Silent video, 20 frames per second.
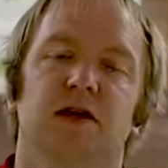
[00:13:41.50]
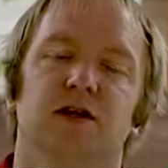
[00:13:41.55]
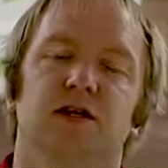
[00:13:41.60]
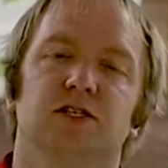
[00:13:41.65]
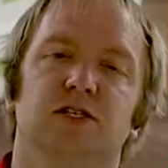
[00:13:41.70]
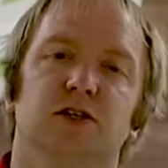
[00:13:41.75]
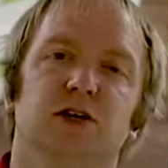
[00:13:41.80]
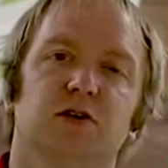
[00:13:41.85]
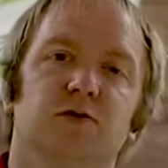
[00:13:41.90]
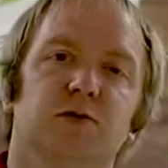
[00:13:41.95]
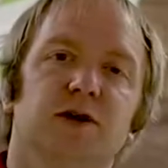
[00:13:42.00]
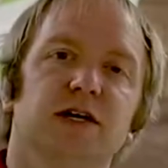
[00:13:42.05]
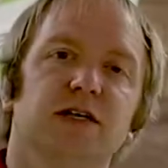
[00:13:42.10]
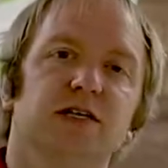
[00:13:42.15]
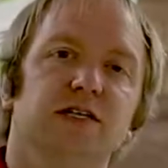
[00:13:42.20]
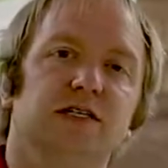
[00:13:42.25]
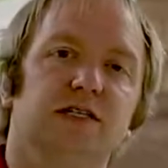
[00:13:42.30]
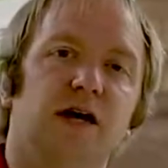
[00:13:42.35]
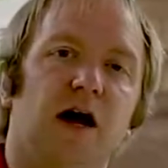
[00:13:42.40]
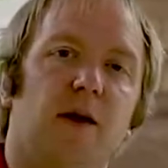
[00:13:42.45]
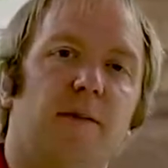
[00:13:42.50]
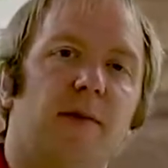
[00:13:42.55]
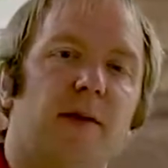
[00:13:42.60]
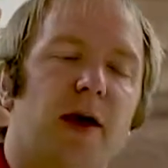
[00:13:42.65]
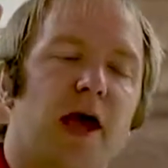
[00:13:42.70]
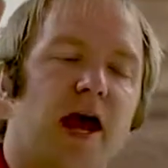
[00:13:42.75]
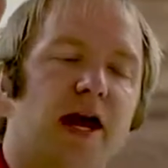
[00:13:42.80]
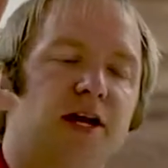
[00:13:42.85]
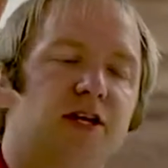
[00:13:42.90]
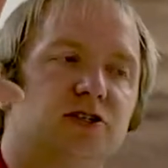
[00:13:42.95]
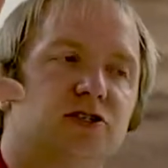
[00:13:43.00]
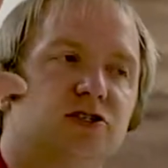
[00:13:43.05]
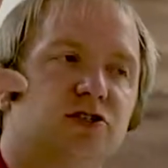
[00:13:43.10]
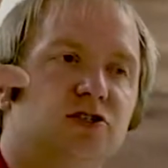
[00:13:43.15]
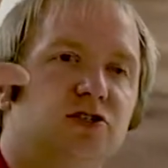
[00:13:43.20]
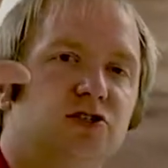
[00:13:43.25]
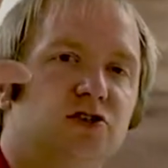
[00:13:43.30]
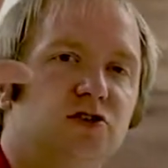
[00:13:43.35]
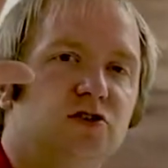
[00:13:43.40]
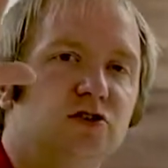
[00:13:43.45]
So he reaches up, and as
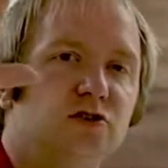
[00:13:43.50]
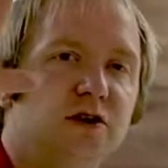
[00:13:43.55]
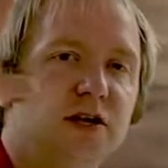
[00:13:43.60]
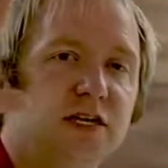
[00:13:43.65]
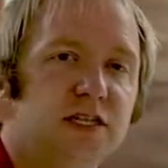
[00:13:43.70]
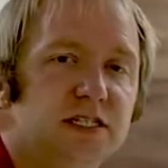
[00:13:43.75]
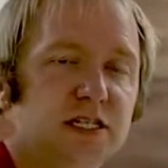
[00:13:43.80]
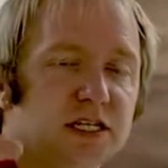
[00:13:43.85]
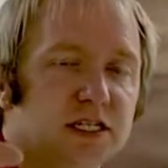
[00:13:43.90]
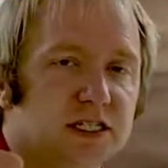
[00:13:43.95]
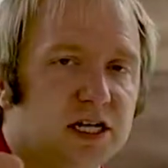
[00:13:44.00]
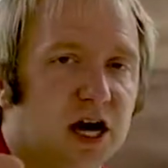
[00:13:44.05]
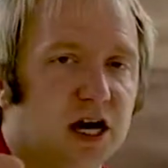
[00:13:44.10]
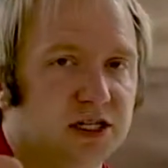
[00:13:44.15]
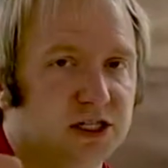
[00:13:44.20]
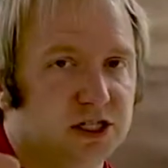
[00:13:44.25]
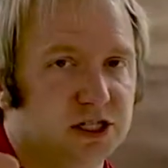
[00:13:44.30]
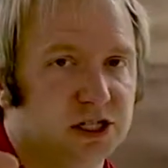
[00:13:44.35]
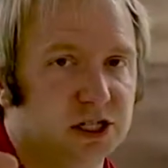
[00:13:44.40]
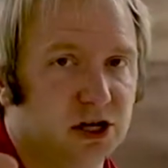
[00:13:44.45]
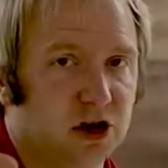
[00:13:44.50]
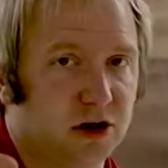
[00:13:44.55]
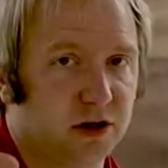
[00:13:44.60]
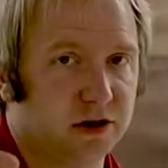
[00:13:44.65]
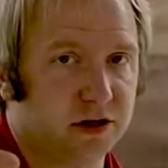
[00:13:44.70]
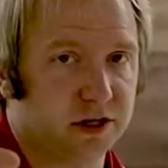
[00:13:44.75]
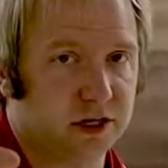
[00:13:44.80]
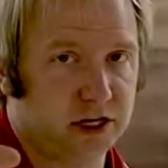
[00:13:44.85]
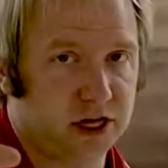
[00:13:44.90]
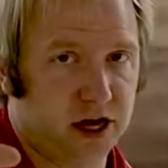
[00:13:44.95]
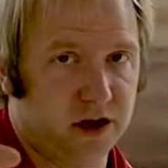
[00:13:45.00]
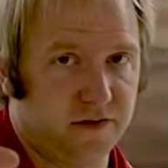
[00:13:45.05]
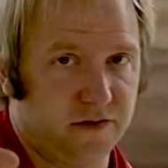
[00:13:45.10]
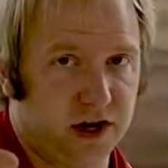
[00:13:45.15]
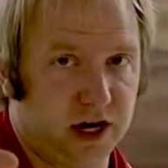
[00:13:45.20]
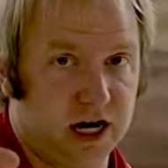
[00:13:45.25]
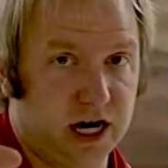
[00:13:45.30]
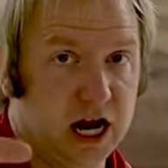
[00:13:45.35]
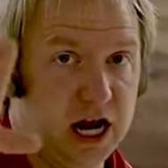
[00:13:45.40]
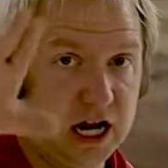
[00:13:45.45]
soon as he touches the Ark of the
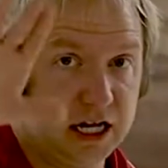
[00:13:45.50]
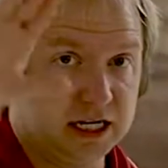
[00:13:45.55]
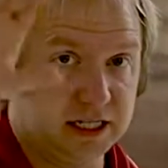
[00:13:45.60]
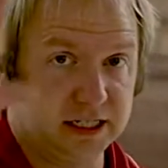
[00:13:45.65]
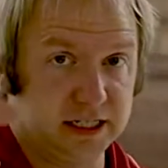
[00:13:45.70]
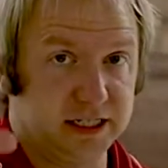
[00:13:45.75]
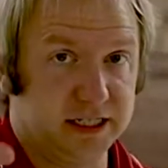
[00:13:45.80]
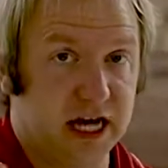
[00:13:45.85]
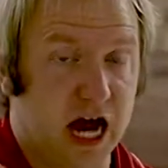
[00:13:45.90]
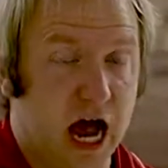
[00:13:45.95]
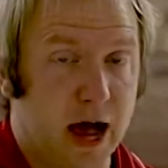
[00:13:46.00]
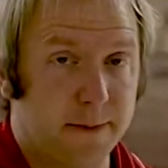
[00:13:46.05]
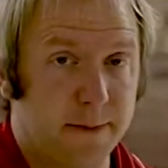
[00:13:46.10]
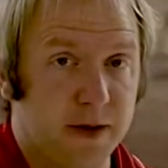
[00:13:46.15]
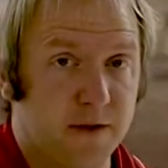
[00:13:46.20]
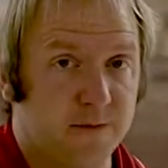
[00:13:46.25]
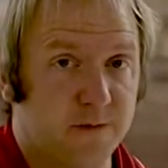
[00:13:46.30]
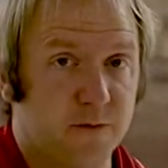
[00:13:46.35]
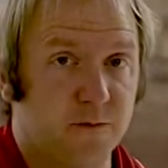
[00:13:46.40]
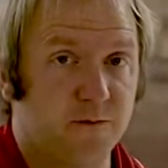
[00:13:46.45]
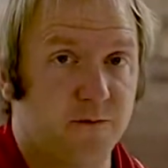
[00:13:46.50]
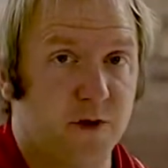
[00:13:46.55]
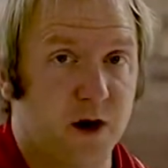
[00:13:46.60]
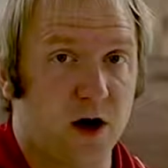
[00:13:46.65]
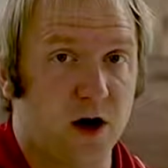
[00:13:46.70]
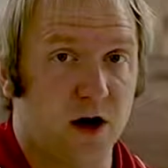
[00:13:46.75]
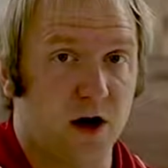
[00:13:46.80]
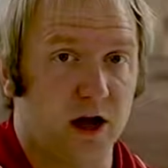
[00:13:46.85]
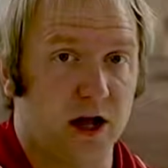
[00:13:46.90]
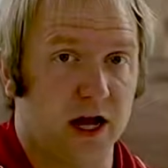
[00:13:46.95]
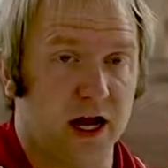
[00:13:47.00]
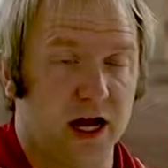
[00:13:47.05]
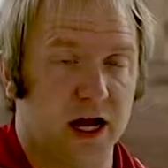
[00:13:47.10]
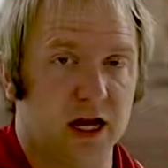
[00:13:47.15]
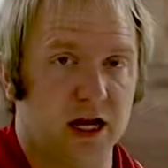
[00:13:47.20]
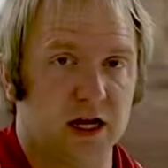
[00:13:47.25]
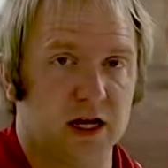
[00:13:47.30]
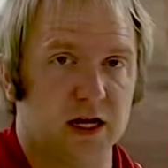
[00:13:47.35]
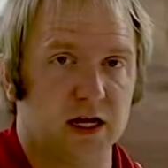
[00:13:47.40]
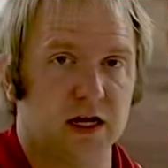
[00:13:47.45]
Covenant to stop it from
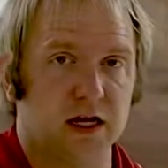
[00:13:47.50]
falling,